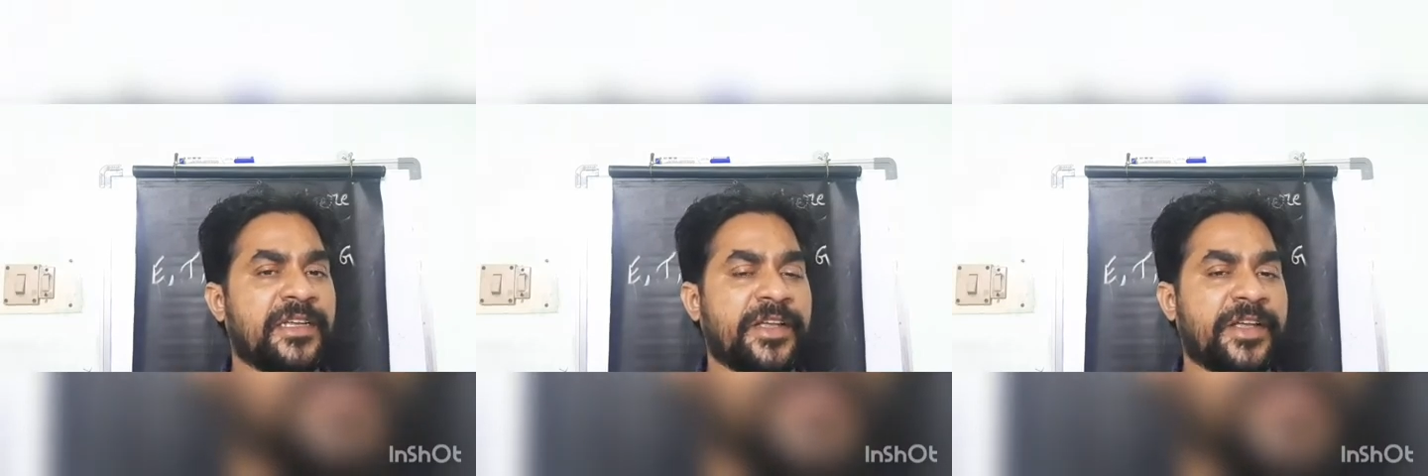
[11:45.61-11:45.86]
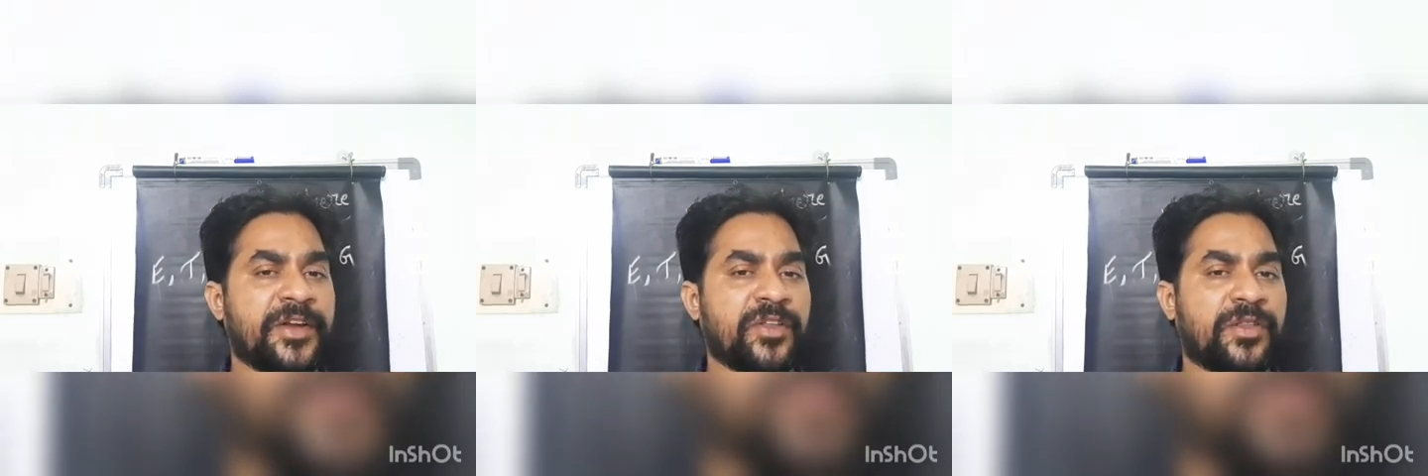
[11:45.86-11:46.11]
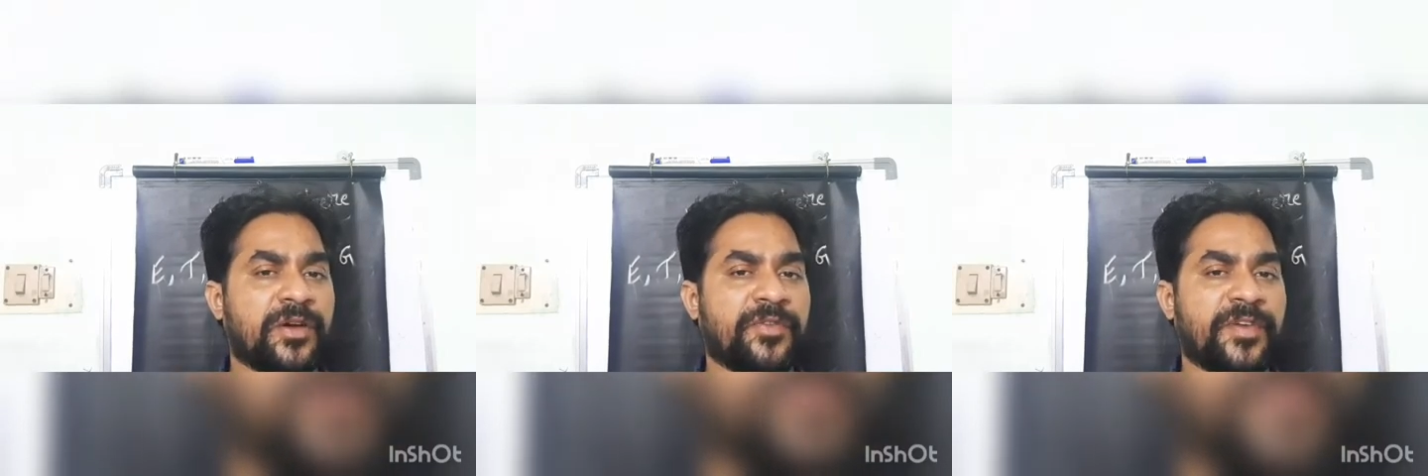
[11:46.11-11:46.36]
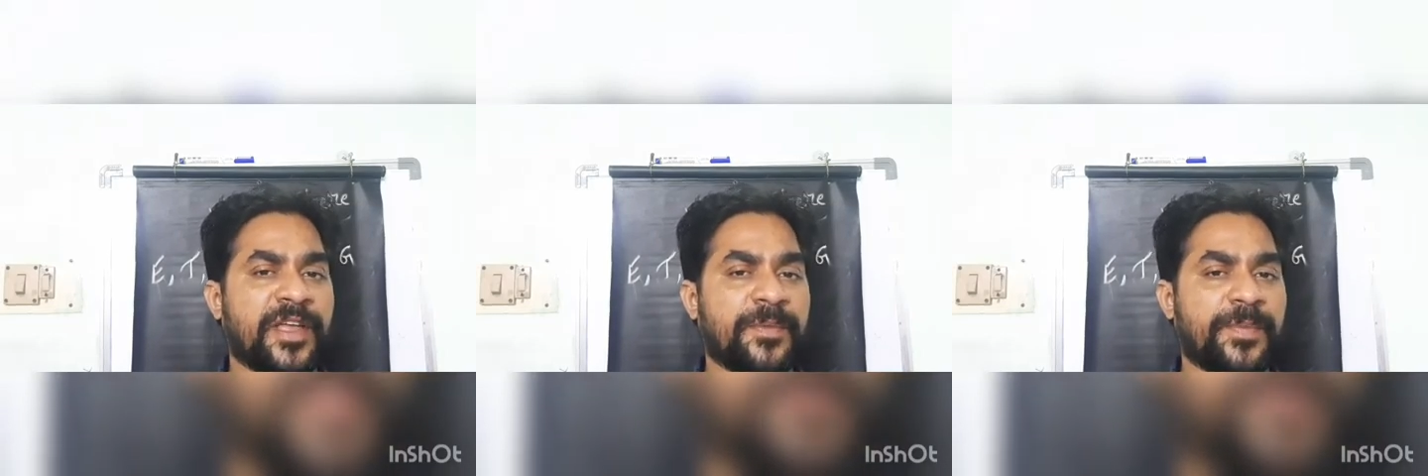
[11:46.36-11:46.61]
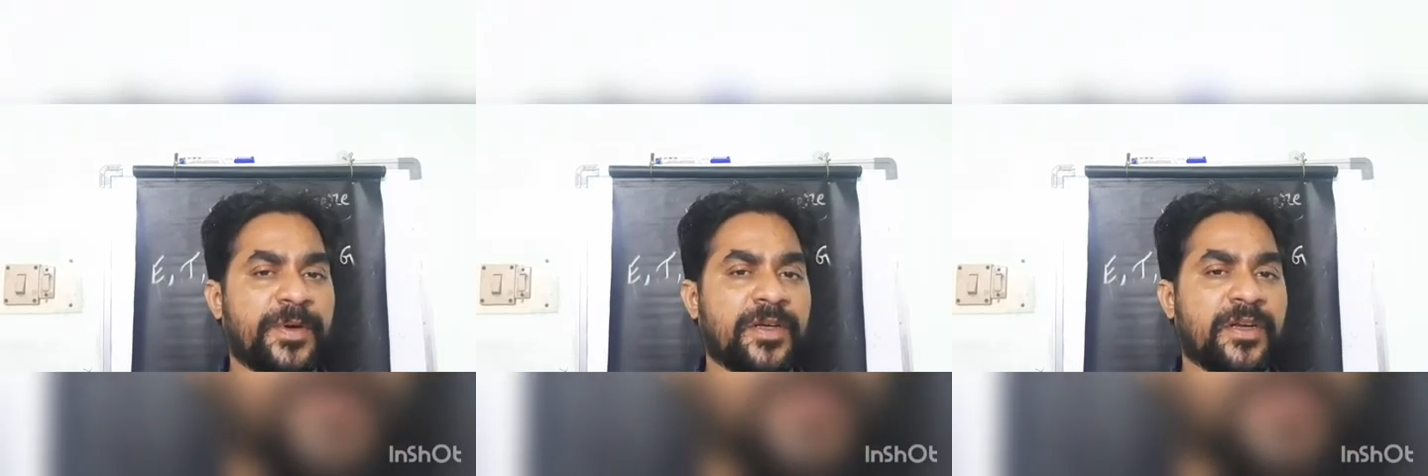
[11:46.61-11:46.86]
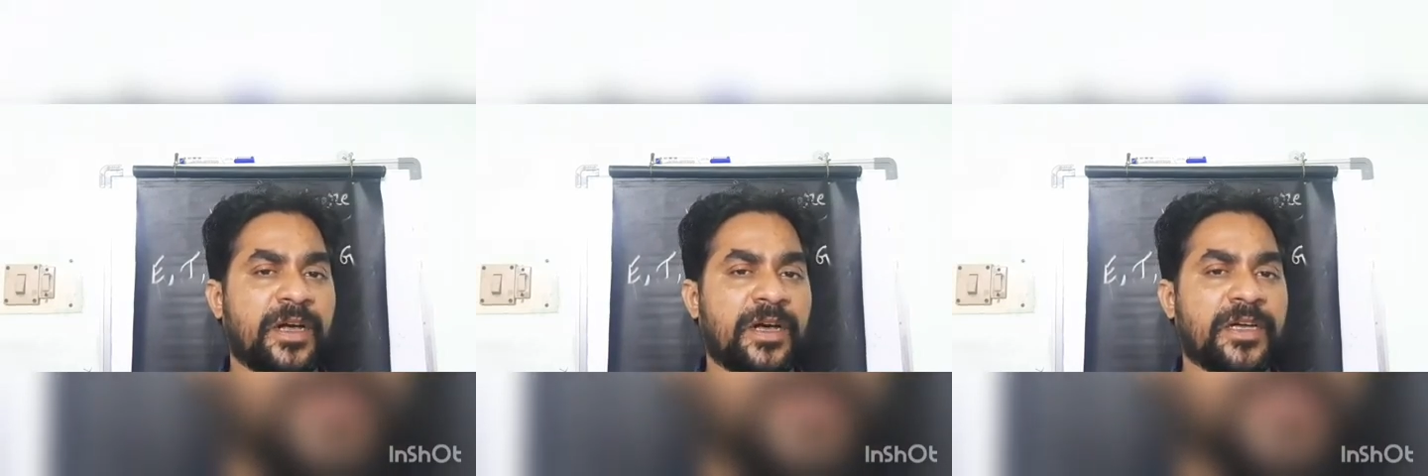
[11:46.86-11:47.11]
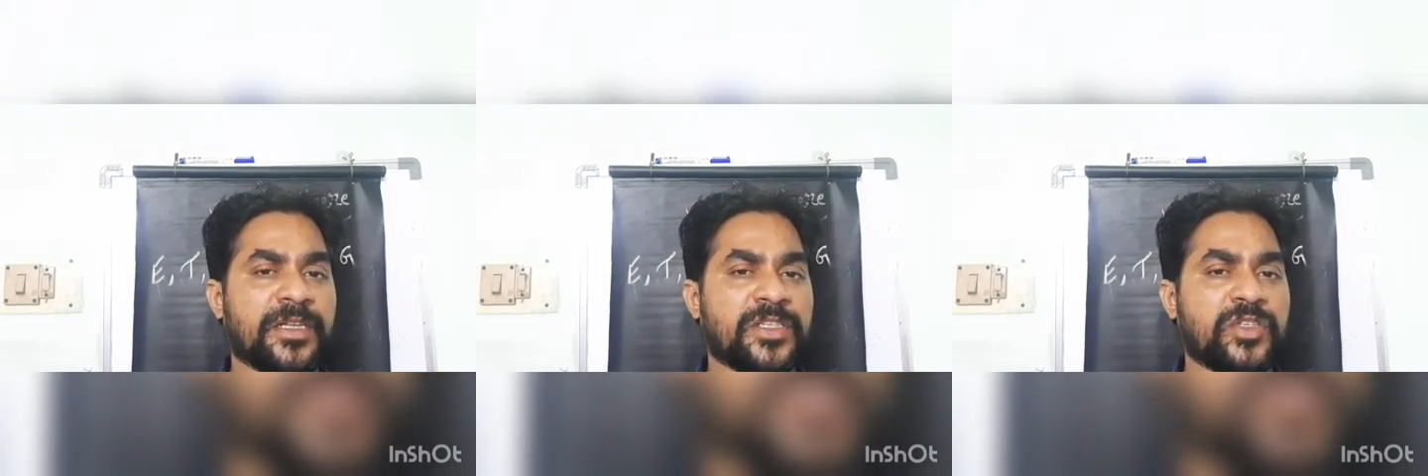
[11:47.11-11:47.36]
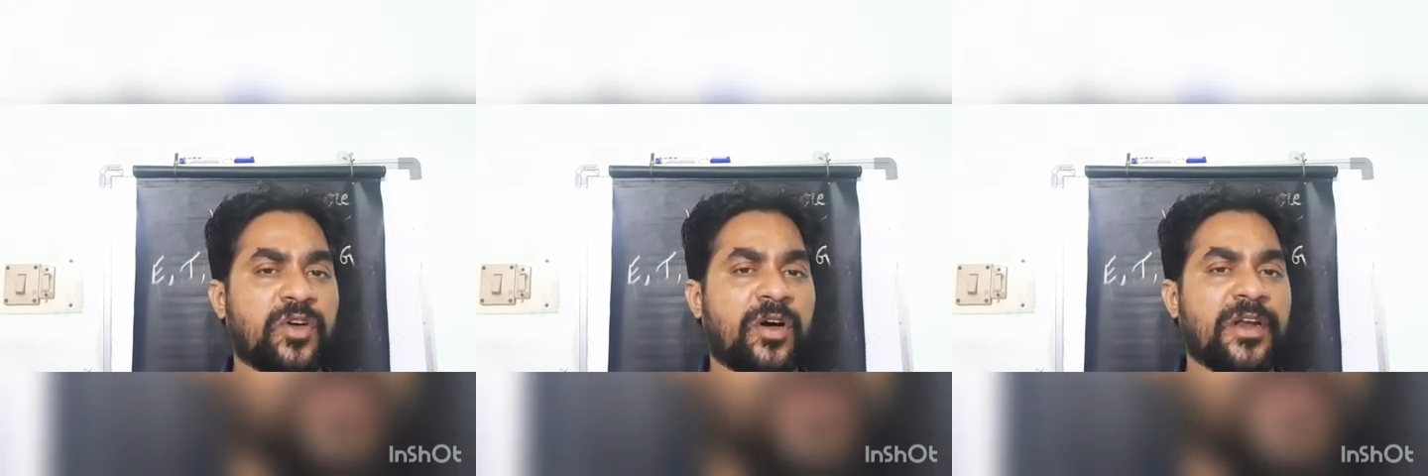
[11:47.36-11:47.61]
into the vapor or
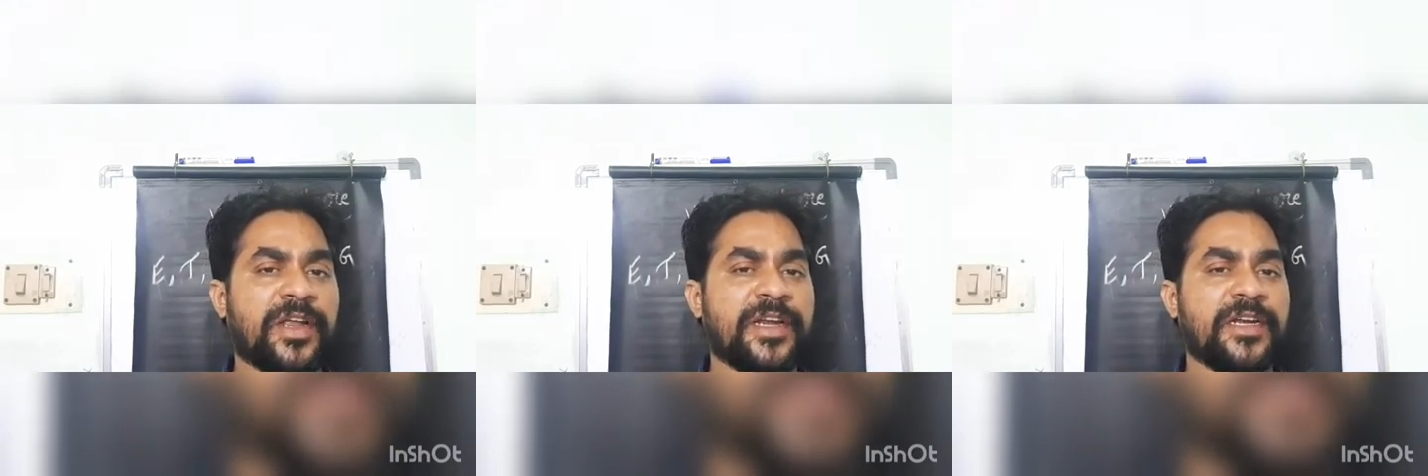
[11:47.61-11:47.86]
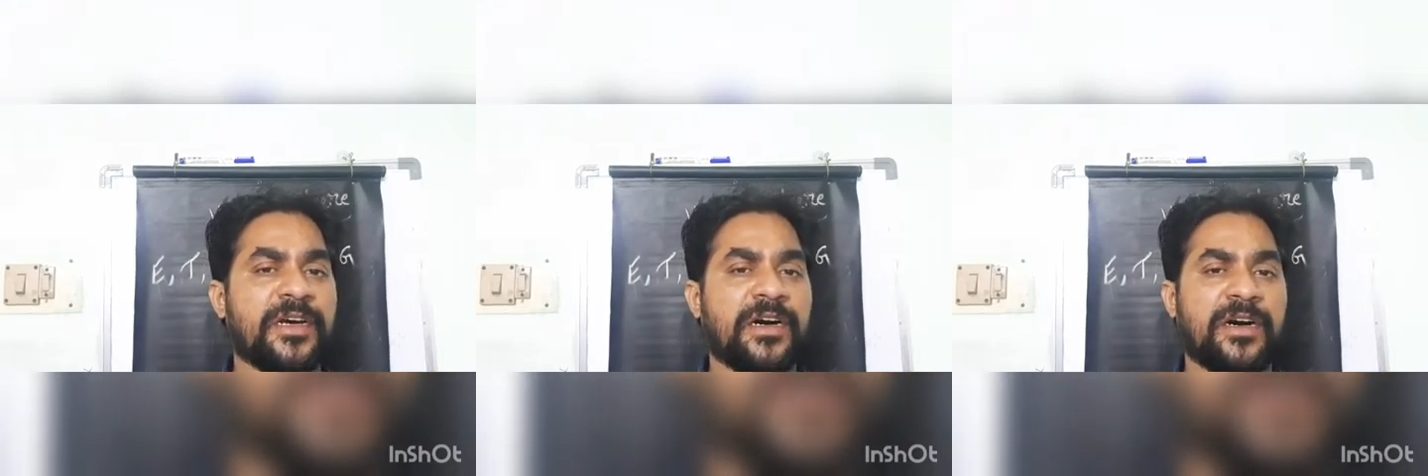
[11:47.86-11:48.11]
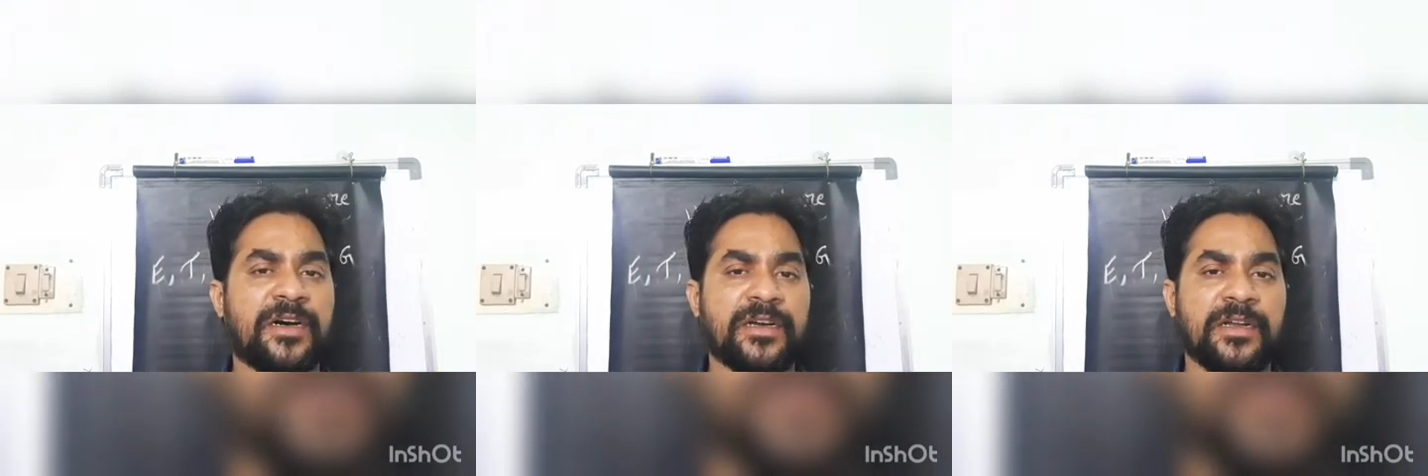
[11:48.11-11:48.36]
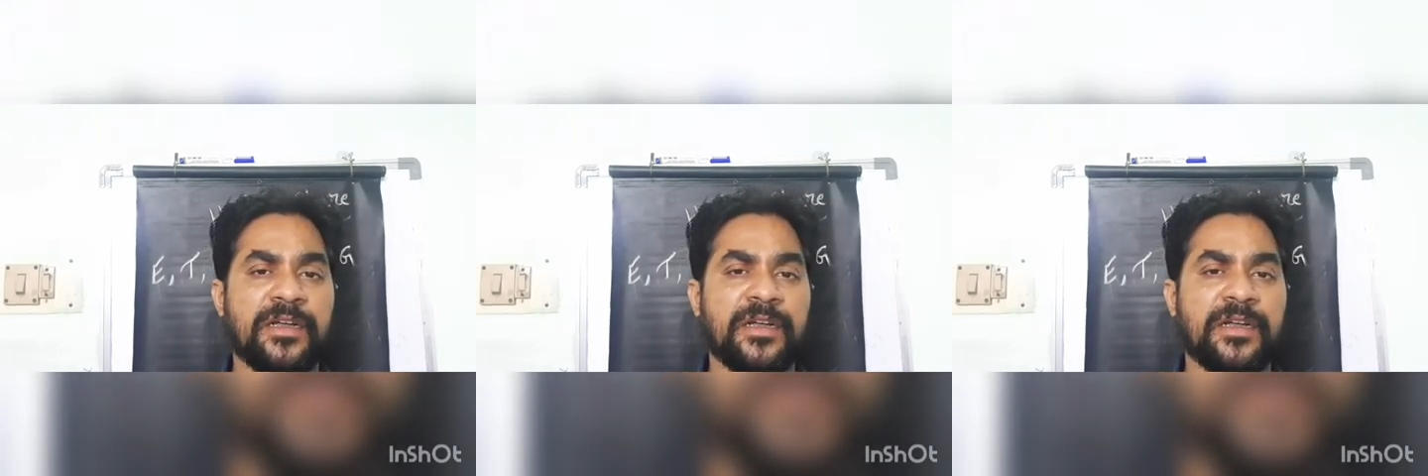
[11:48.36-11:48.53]
solid or